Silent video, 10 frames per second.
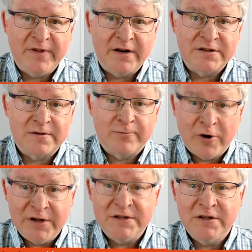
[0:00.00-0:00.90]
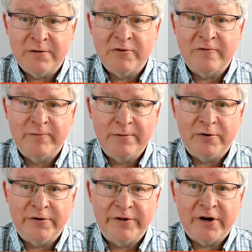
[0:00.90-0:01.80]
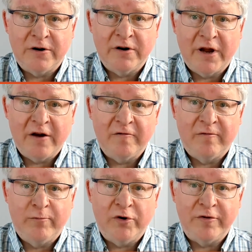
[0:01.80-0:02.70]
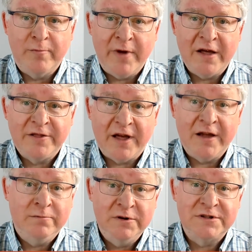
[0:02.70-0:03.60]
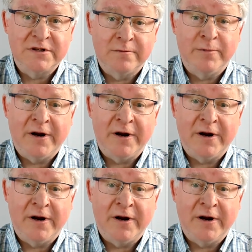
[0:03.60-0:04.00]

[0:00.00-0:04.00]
and a surprising number of people there have both math and music